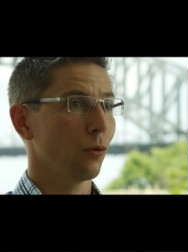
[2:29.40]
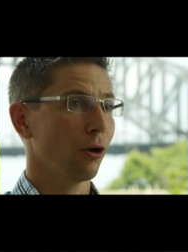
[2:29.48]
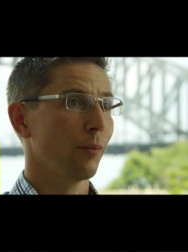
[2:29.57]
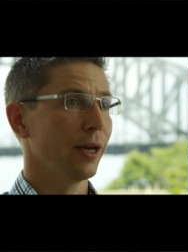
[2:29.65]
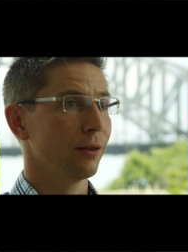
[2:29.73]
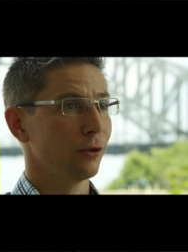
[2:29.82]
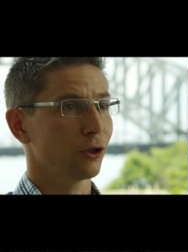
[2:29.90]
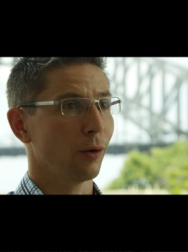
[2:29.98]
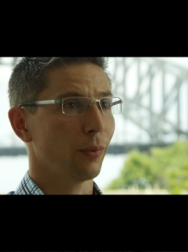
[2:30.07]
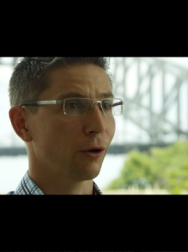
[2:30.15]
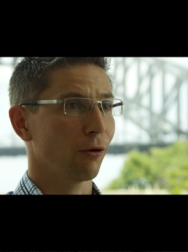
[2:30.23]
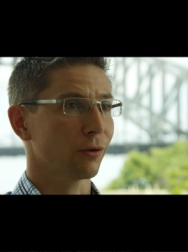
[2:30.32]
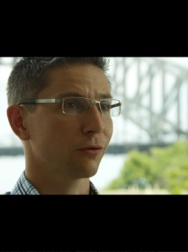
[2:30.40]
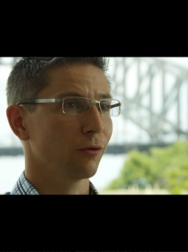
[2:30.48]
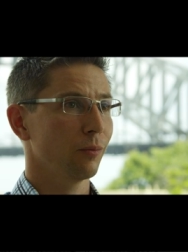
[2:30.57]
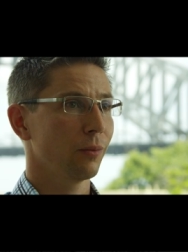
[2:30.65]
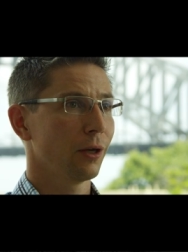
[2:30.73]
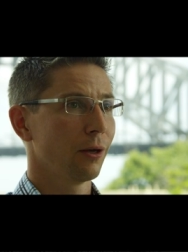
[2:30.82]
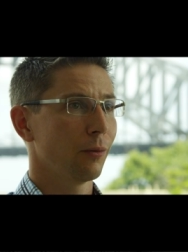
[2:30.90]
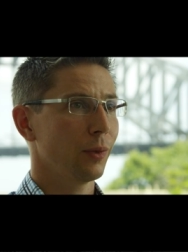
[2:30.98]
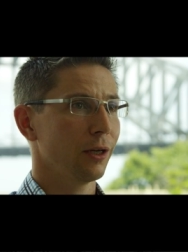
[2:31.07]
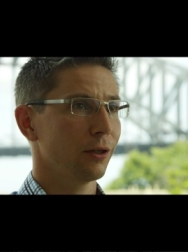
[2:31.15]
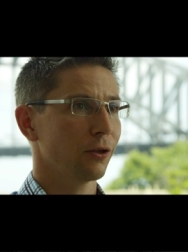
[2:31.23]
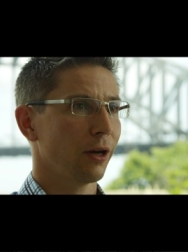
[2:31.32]
where I made the jump across from
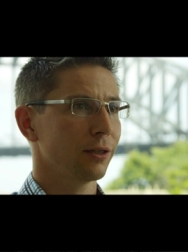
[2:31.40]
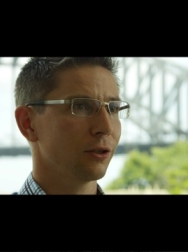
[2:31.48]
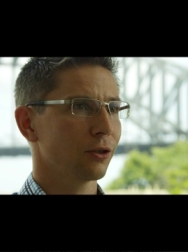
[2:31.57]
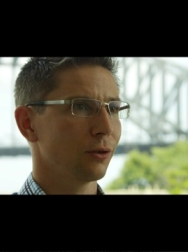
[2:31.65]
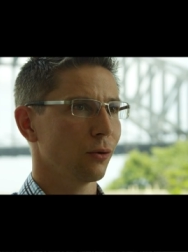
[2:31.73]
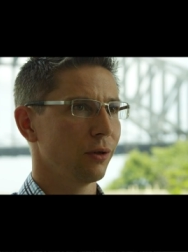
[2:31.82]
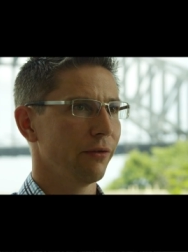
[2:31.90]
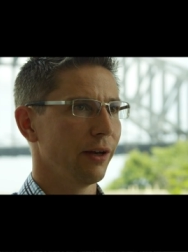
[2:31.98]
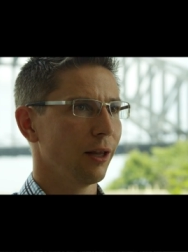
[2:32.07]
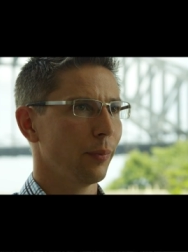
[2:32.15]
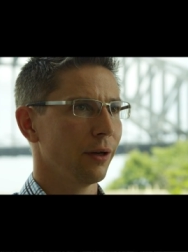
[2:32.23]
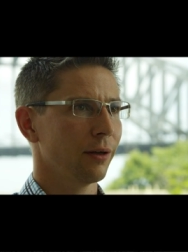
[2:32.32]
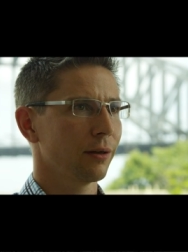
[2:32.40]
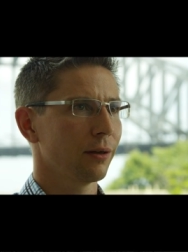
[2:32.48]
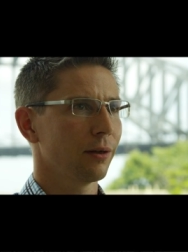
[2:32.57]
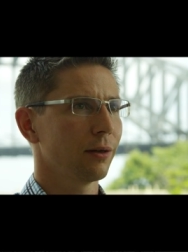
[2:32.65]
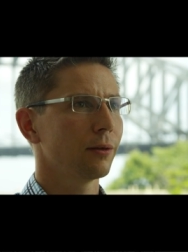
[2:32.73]
being a dietitian to a developer.